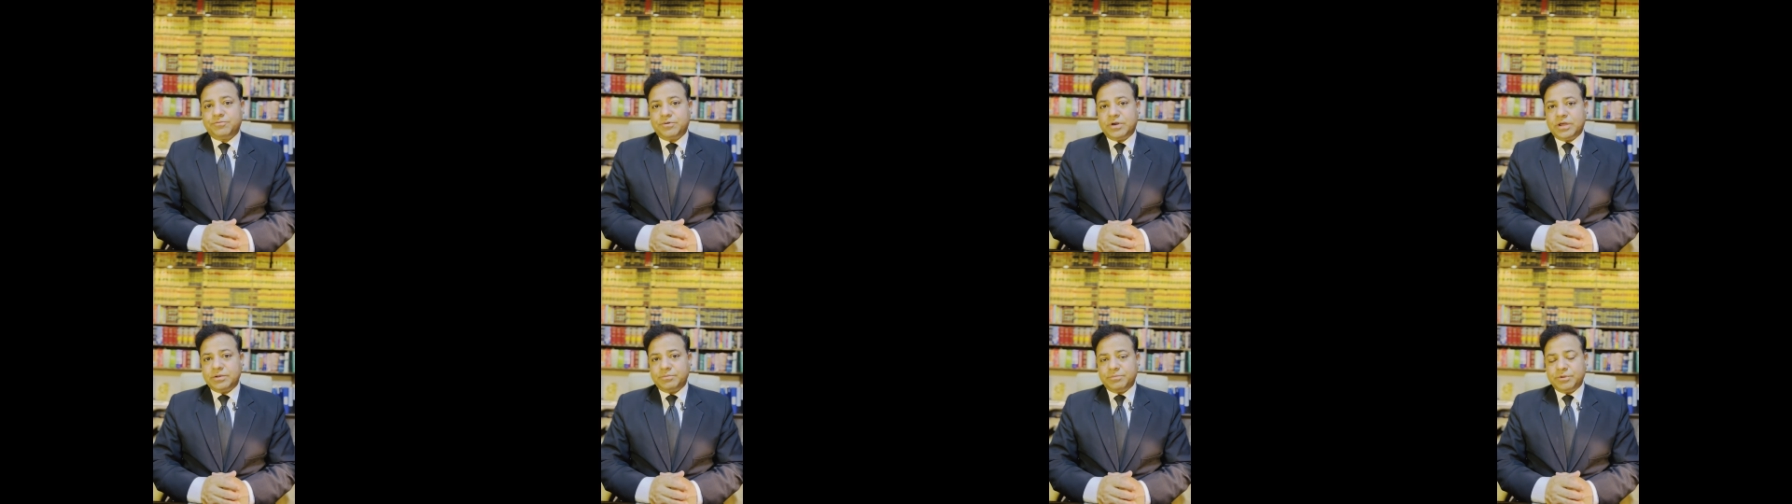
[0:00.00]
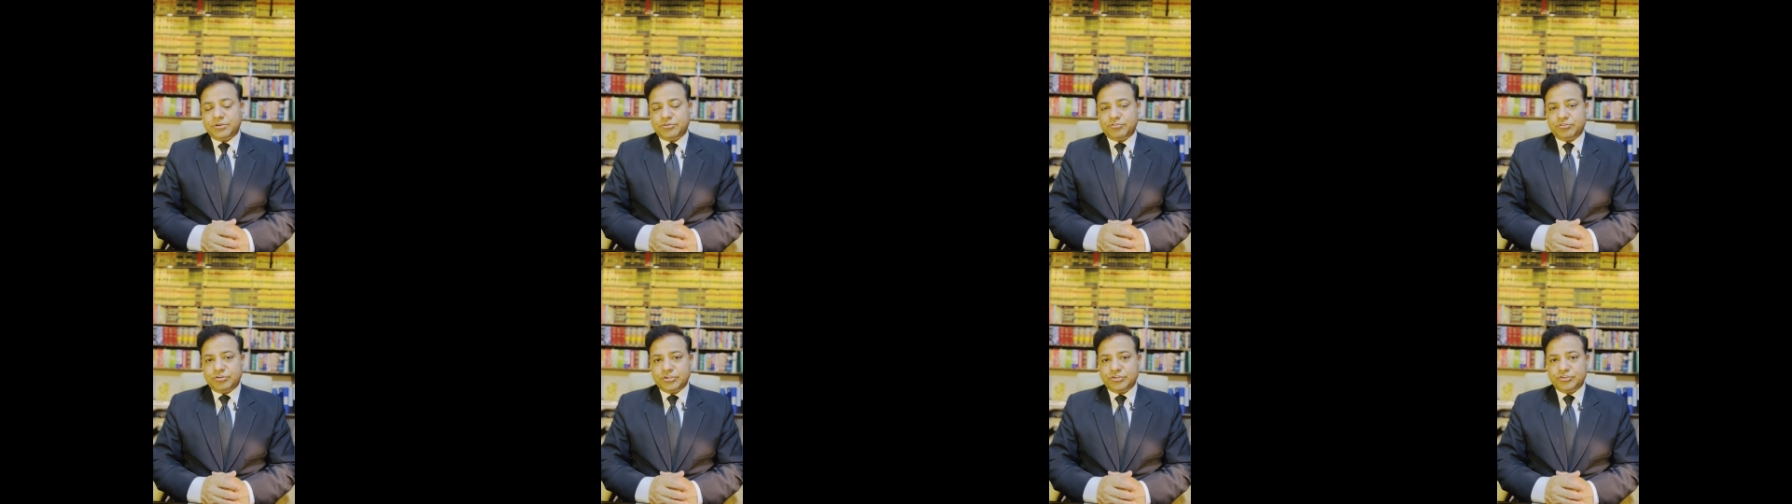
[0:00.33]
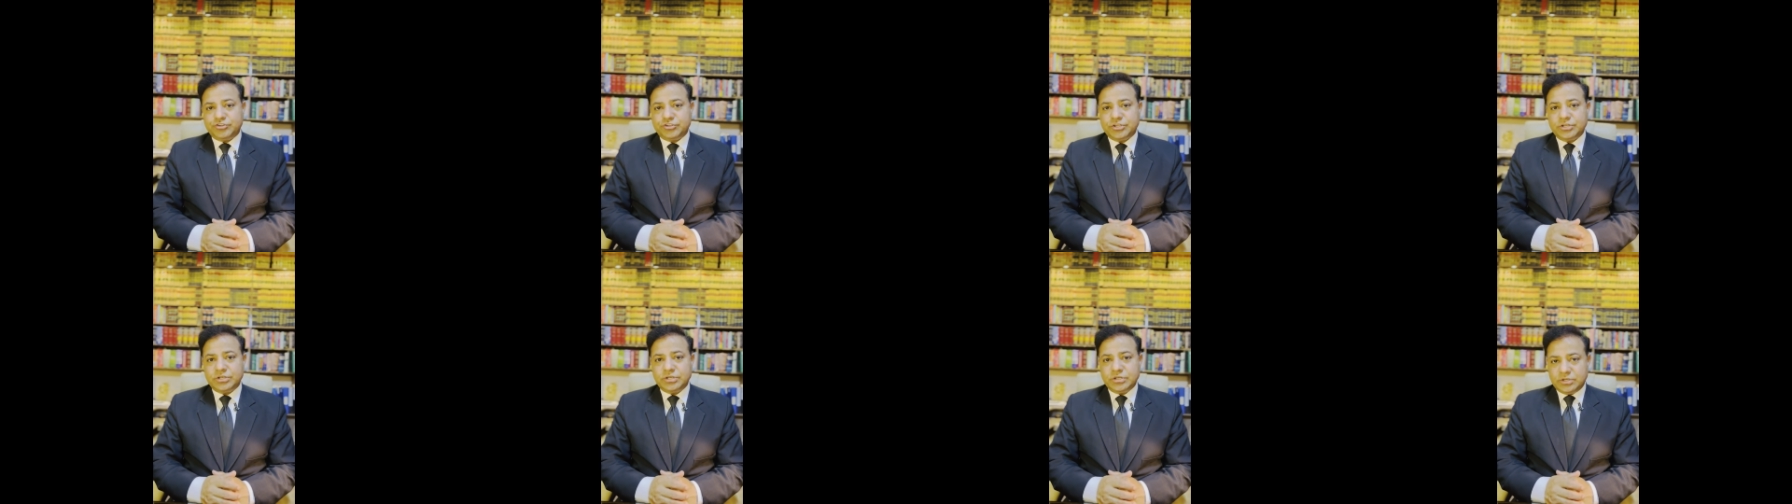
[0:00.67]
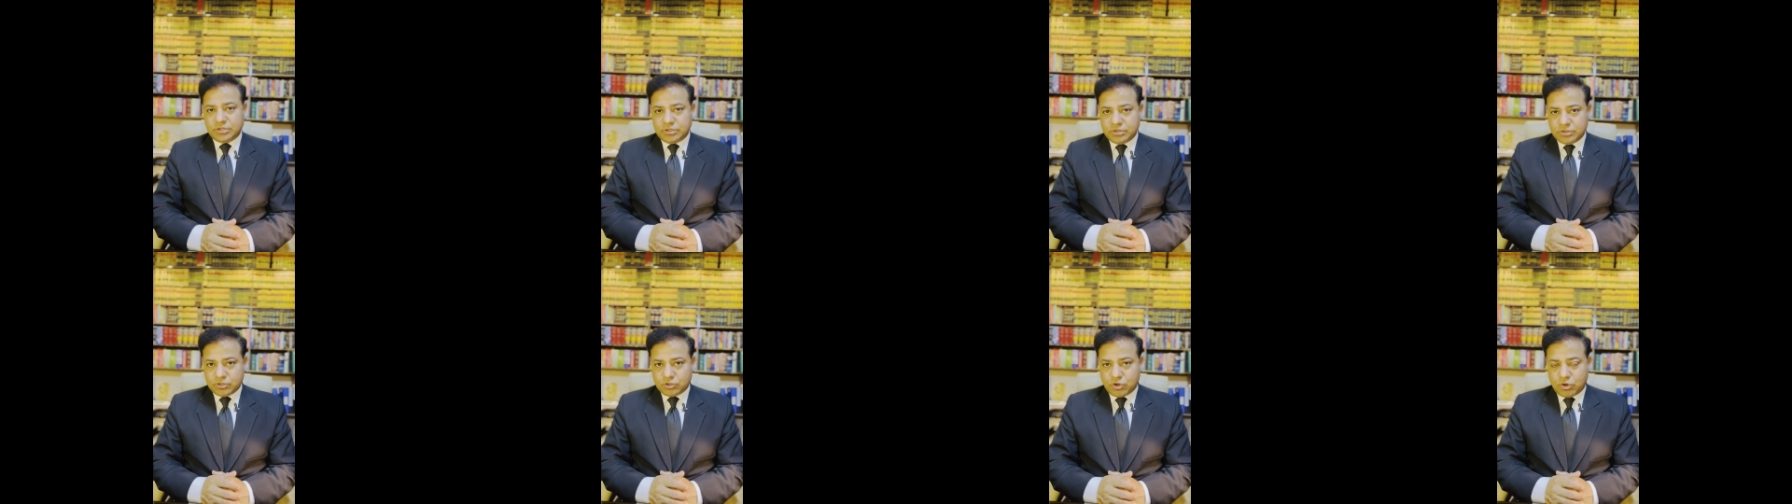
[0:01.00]
arbitration
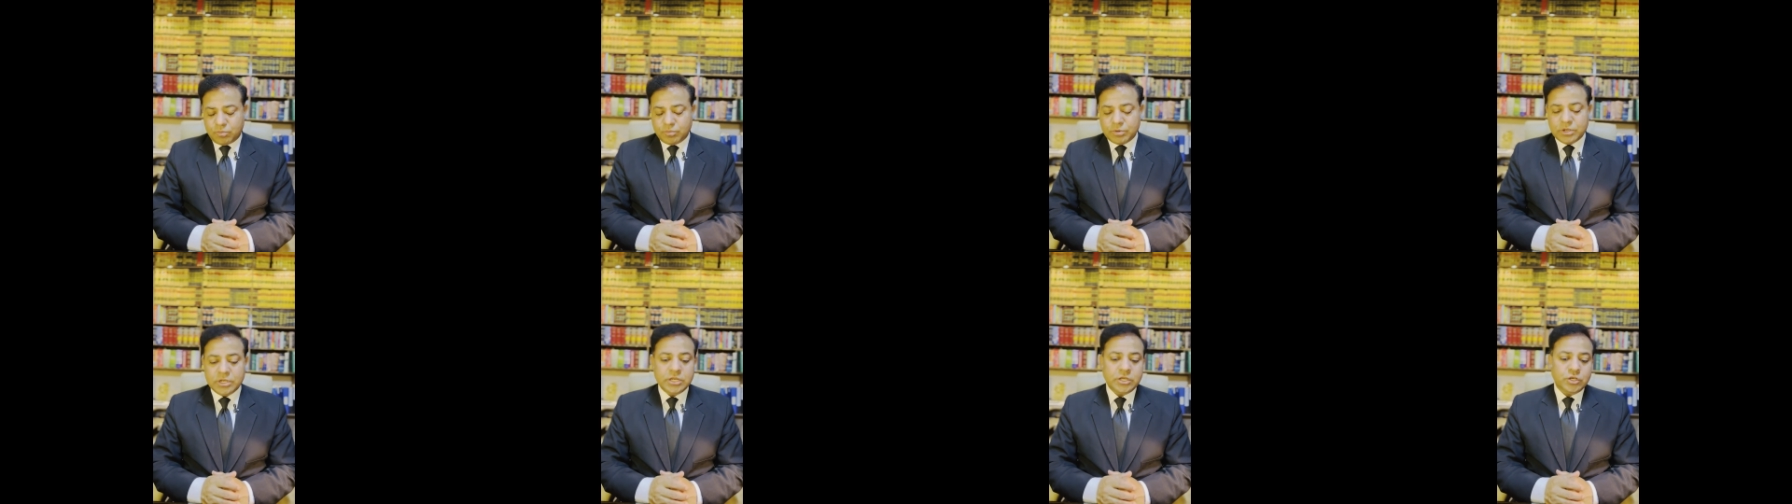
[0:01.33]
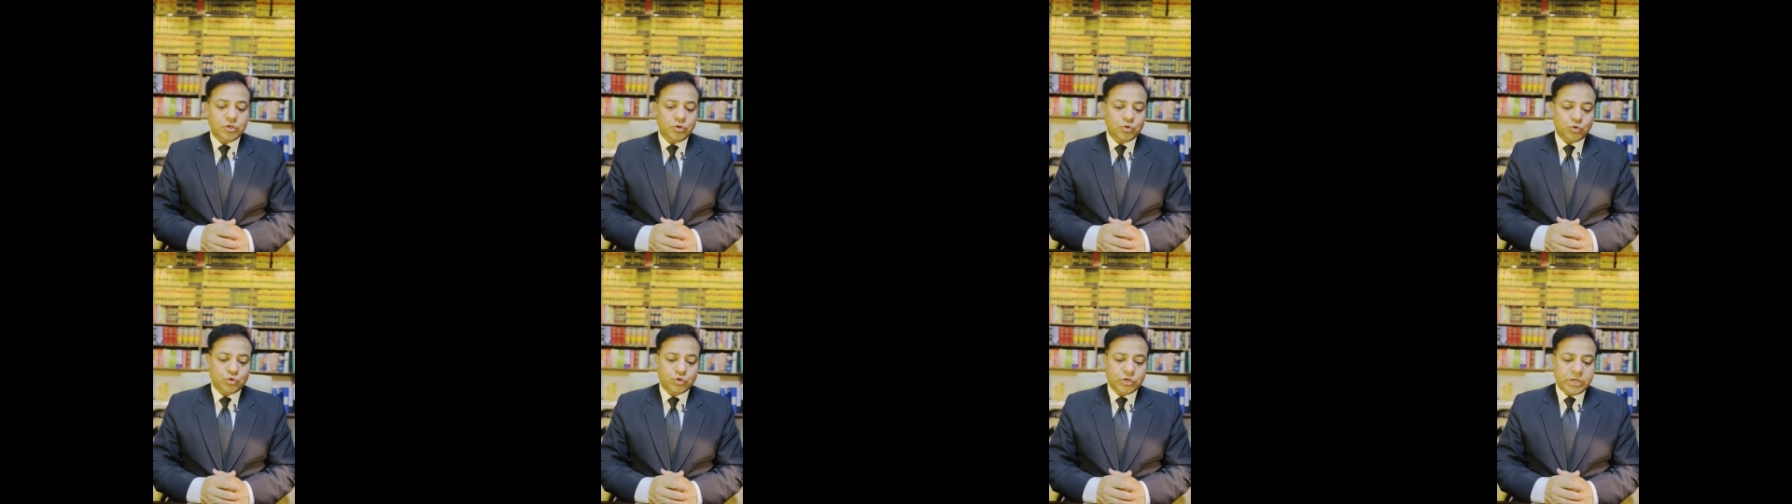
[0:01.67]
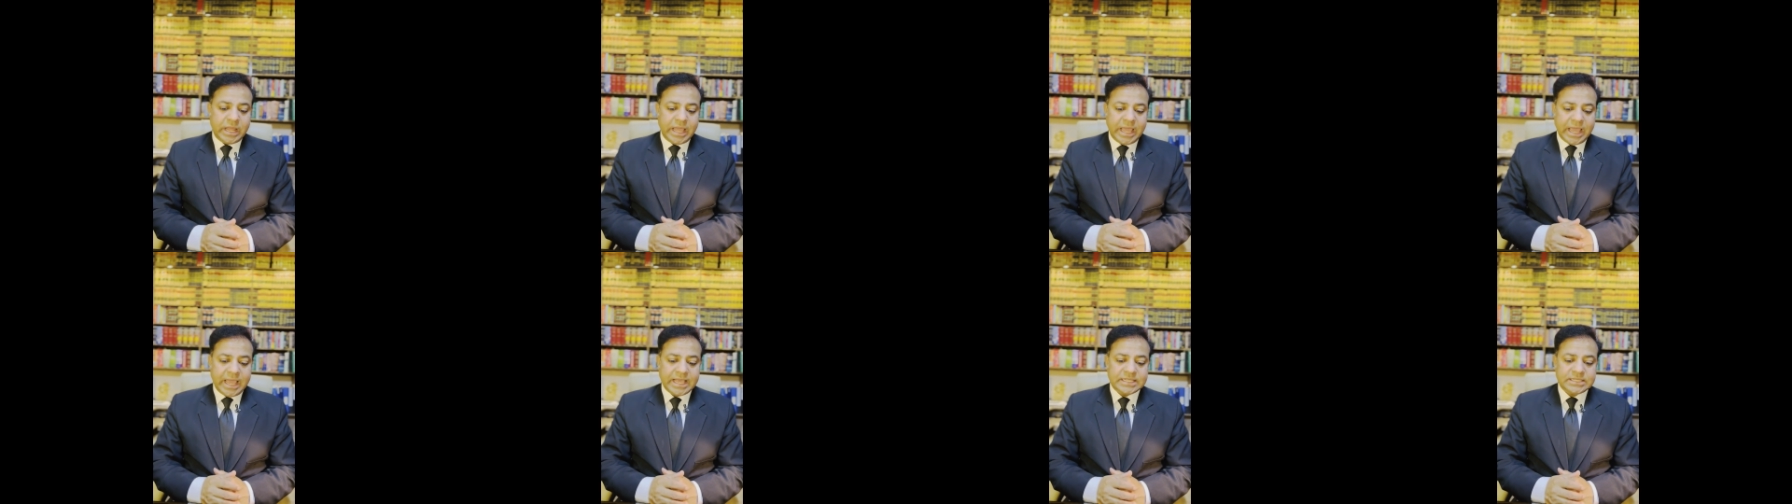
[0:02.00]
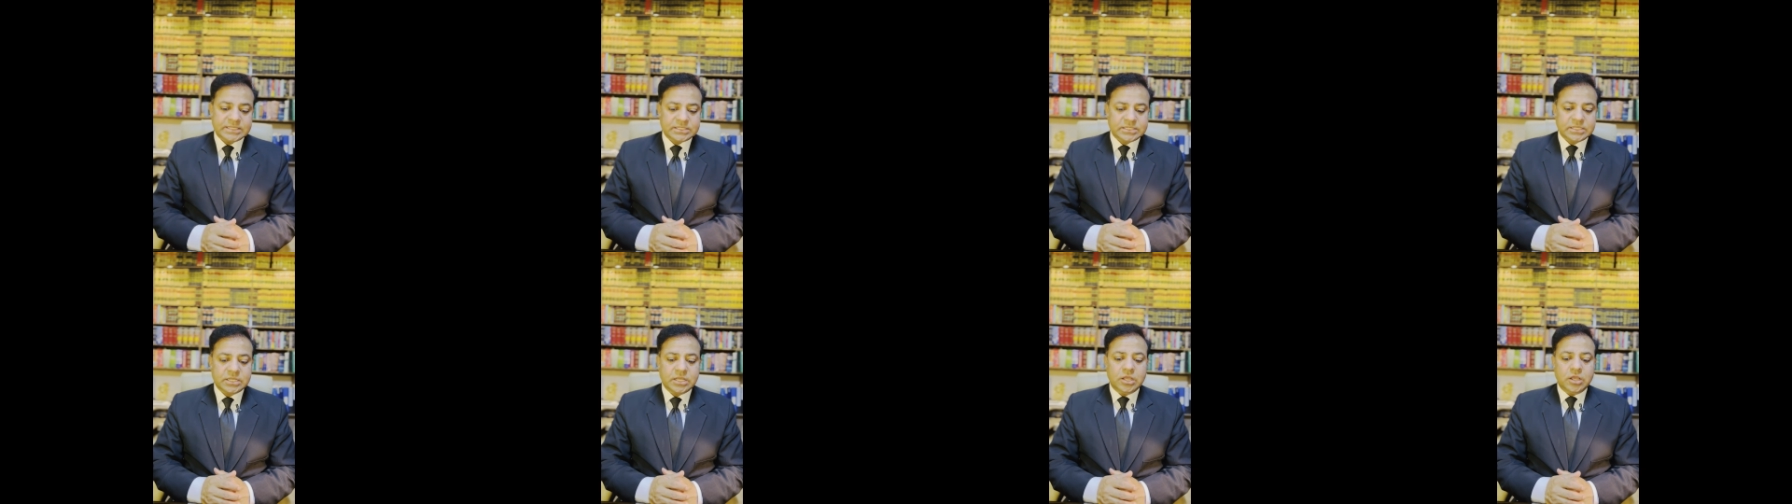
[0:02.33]
commonly known
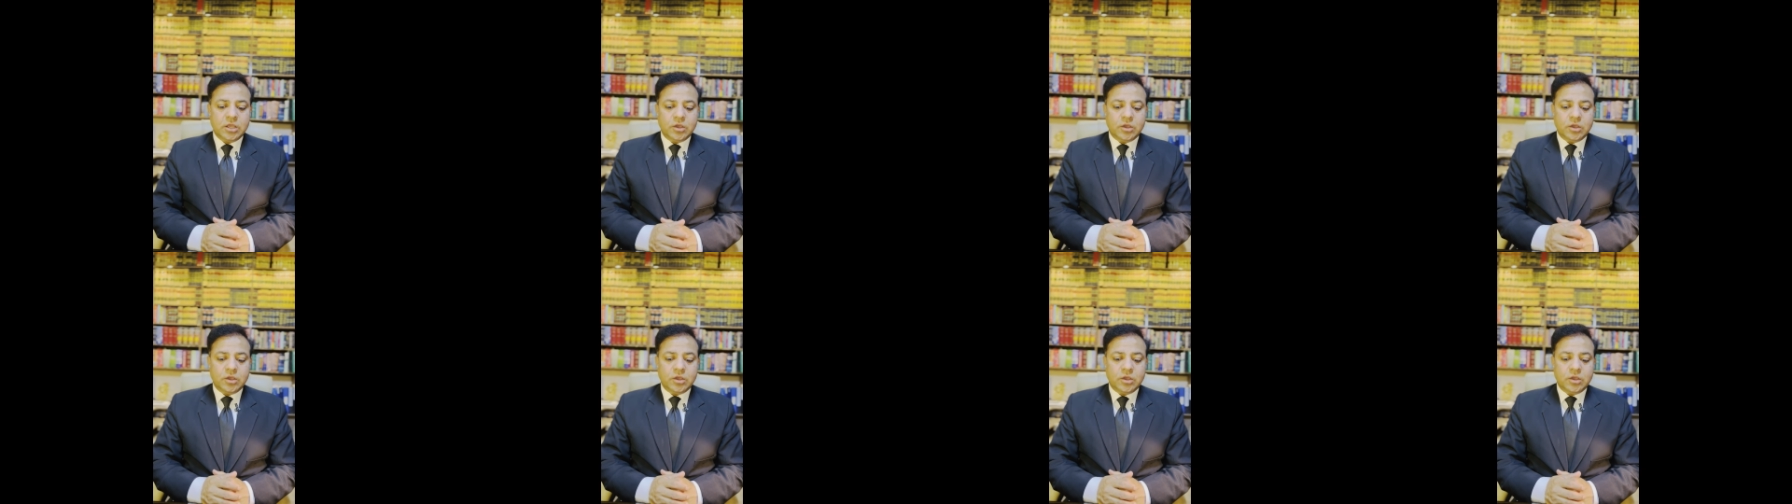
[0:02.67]
as